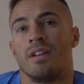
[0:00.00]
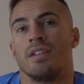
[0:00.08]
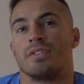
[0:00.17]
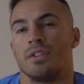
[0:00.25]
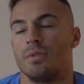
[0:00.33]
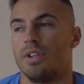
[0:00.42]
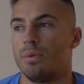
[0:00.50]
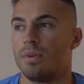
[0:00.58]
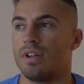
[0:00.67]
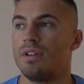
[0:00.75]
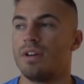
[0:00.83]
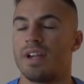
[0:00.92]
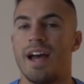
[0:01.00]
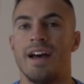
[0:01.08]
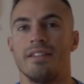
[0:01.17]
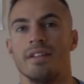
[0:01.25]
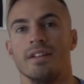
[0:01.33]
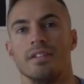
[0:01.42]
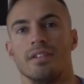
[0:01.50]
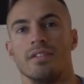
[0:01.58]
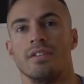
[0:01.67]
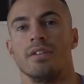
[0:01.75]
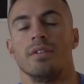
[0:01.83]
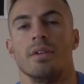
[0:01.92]
So you want to look at
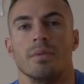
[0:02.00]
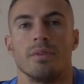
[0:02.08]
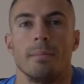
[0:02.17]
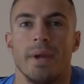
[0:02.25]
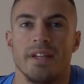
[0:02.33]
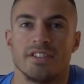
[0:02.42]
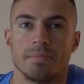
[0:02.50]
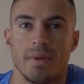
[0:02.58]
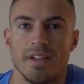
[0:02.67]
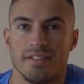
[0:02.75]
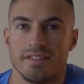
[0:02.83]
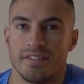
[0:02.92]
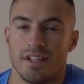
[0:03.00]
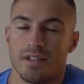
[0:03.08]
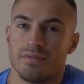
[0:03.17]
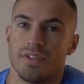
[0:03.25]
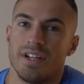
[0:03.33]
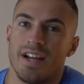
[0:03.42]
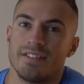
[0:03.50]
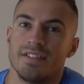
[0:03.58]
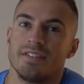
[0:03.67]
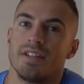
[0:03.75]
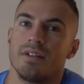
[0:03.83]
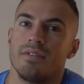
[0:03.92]
the main space itself and ask
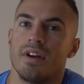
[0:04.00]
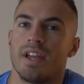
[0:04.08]
yourself,